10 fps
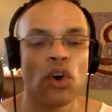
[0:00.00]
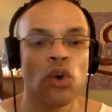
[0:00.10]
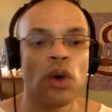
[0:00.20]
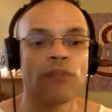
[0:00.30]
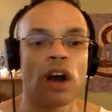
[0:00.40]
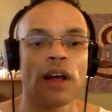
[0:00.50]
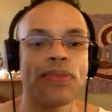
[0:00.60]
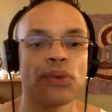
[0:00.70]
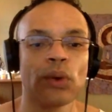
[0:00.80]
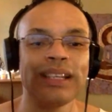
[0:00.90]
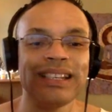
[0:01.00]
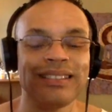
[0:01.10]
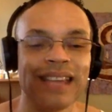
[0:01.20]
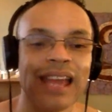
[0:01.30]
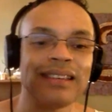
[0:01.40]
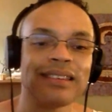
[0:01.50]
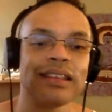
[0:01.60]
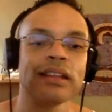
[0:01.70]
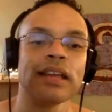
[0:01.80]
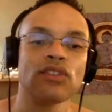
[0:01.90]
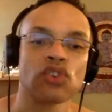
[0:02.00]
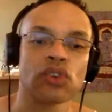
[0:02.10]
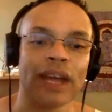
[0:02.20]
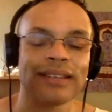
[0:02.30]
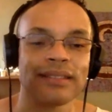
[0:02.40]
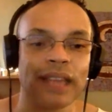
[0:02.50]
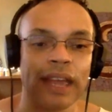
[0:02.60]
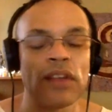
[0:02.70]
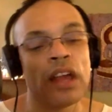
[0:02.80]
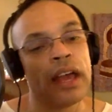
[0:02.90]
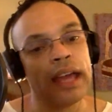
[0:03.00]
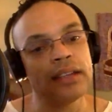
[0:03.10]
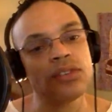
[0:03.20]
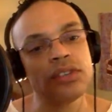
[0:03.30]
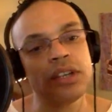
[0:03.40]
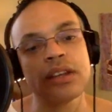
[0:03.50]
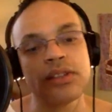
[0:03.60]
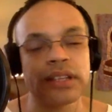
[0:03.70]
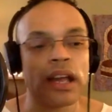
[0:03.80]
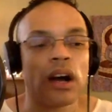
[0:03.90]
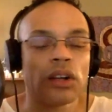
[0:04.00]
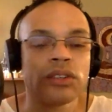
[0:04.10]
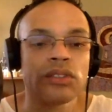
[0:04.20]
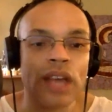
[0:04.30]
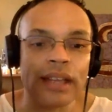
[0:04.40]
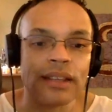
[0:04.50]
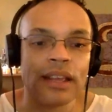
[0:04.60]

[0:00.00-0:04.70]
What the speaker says: who had gone through initiation and trance state. And this is the other thing, that Auset